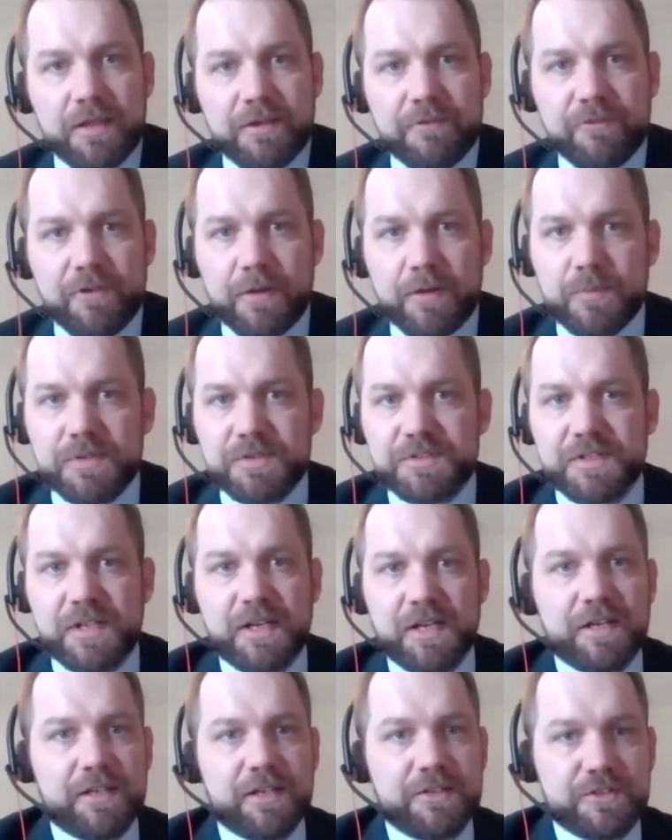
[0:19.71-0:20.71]
I've
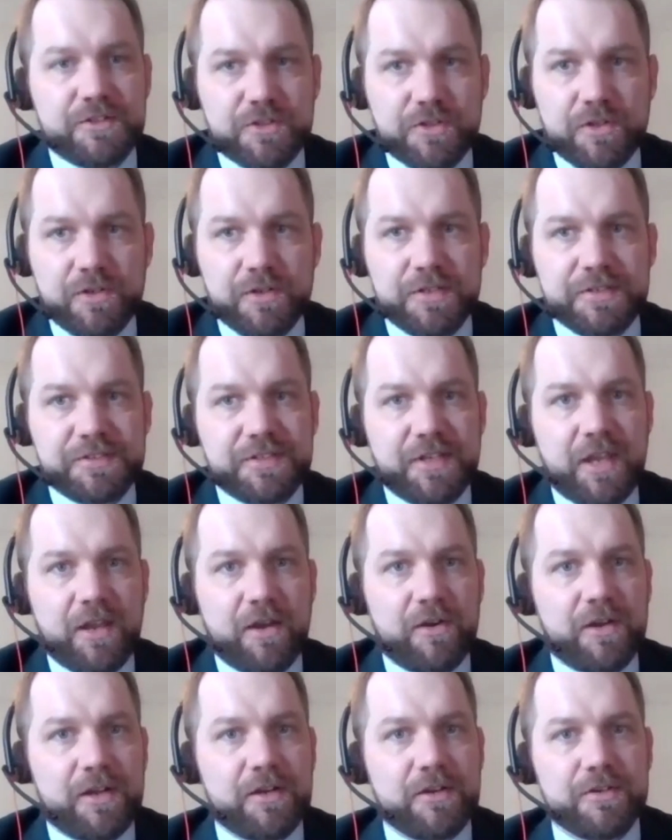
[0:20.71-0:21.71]
represented insurance
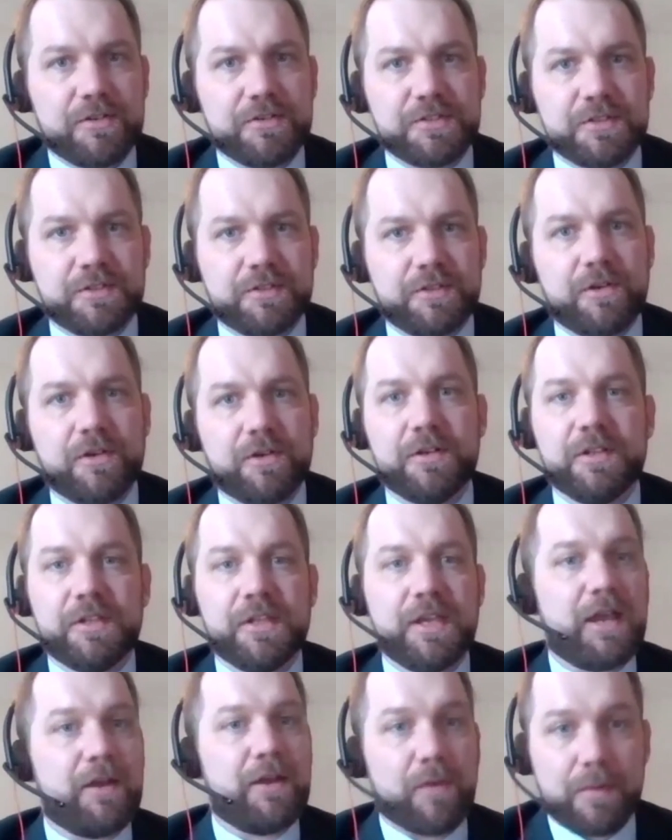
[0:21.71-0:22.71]
carriers, and
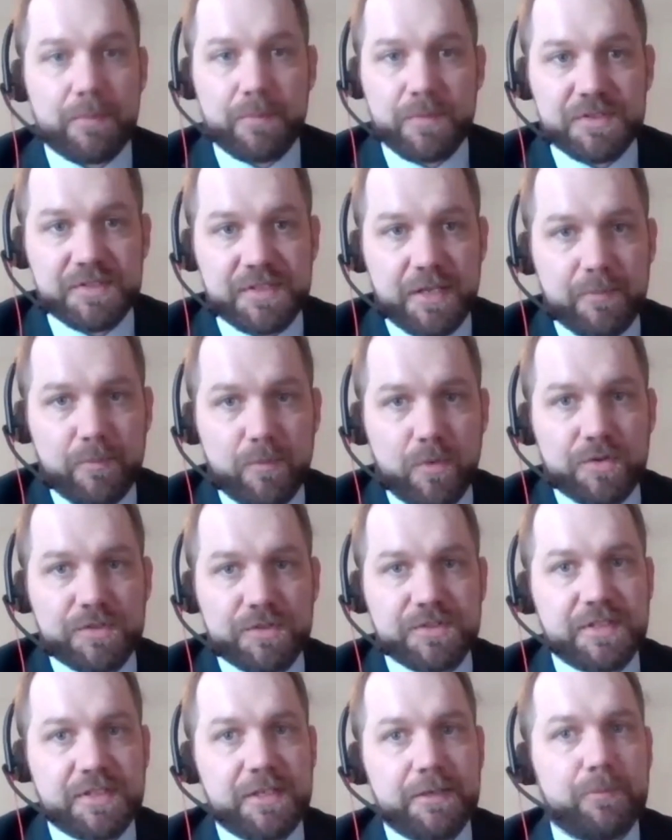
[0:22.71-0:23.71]
currently I represent
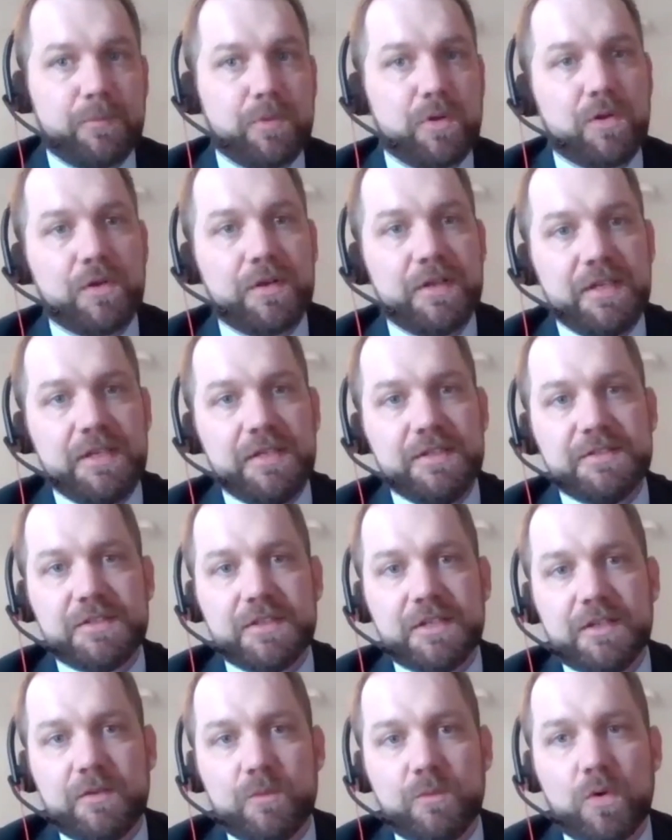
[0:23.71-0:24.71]
mostly employees
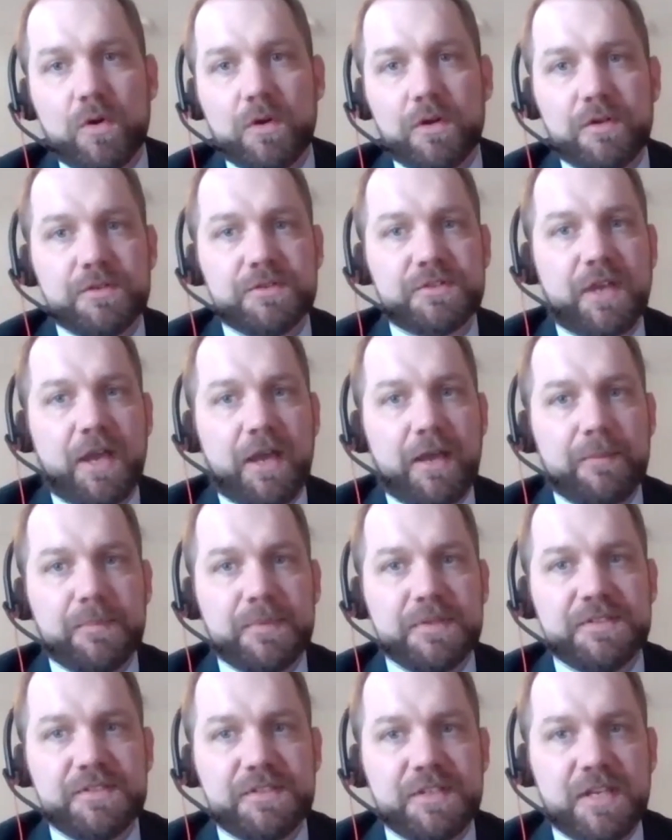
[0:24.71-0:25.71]
in workers'
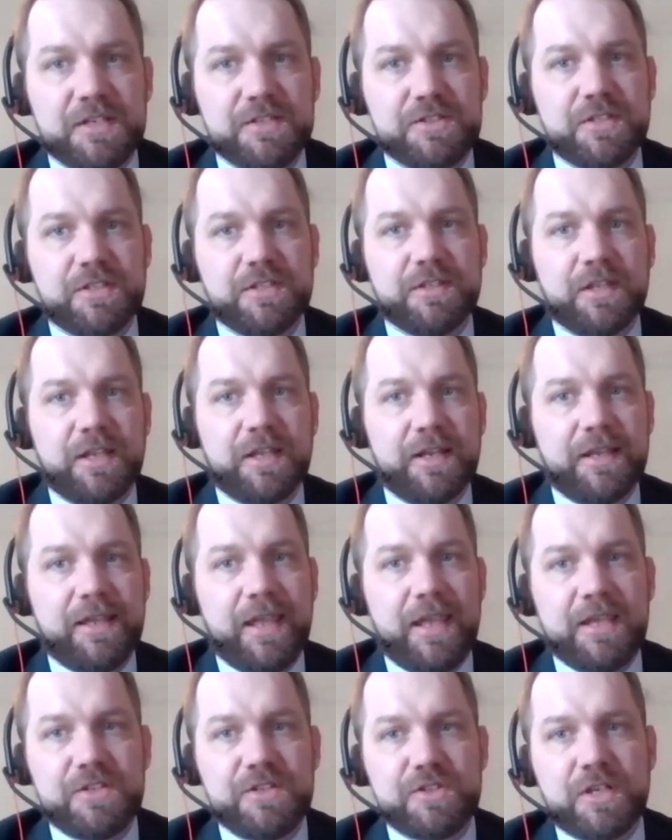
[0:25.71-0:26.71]
compensation
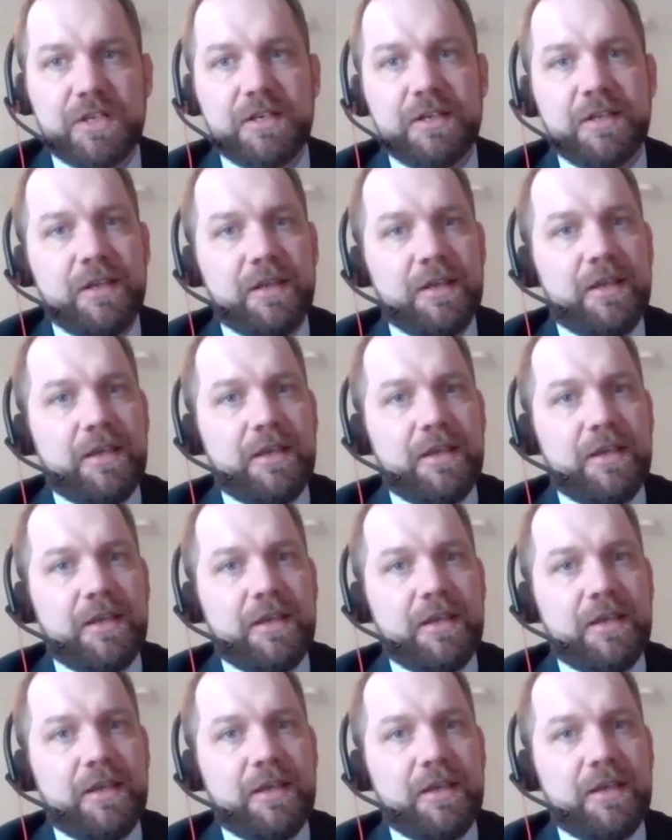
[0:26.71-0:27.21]
litigation.